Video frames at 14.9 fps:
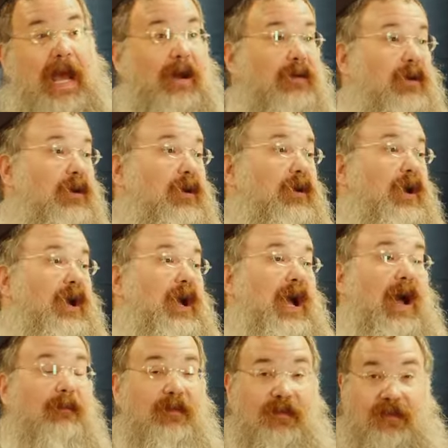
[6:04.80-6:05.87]
Now,
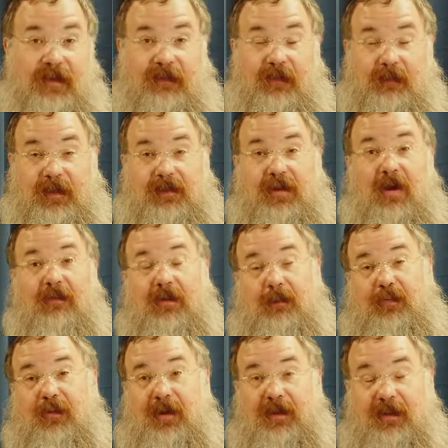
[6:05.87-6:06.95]
obviously, from a Torah
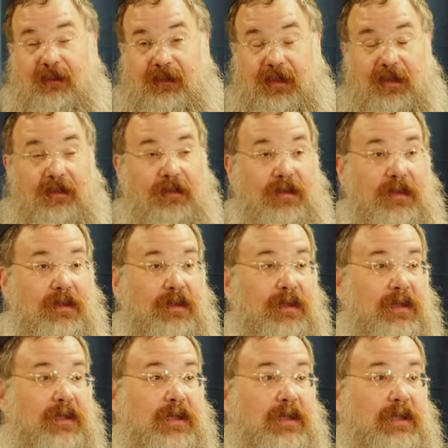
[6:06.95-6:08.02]
point of view,
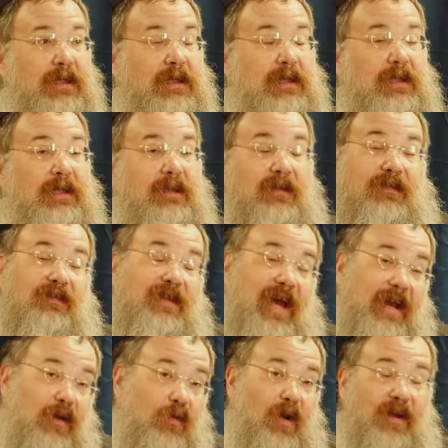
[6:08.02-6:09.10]
this is
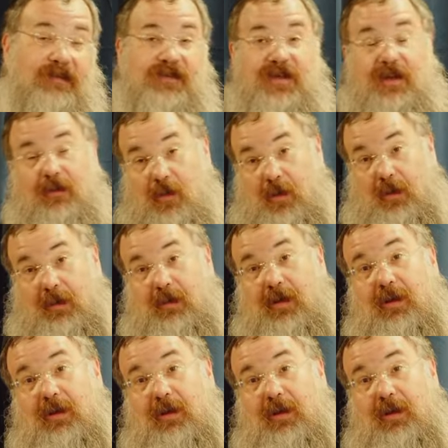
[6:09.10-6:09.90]
not a question at all,